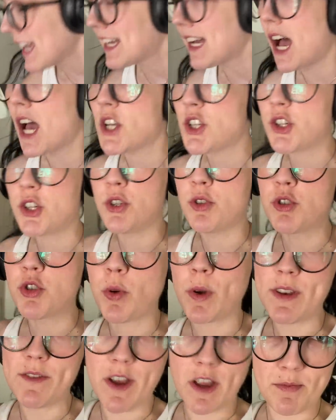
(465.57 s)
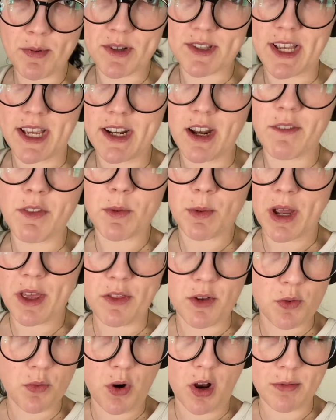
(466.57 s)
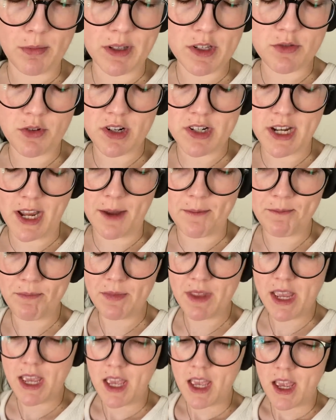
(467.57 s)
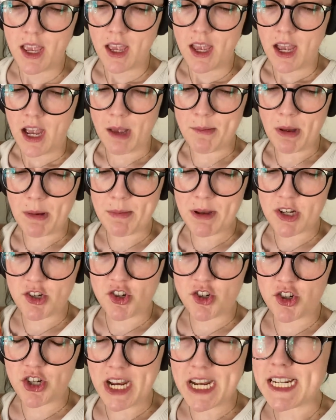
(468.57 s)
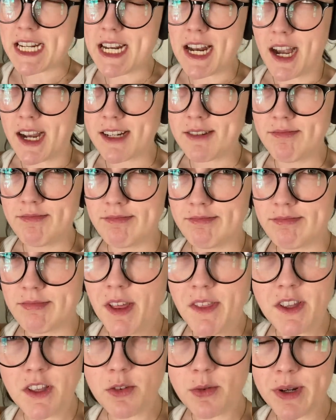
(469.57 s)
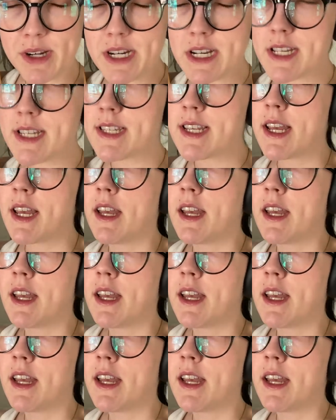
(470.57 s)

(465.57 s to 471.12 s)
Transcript: got to 25% of the way through Wrong Place, Wrong Time. I'm on page 89, I think is what it is.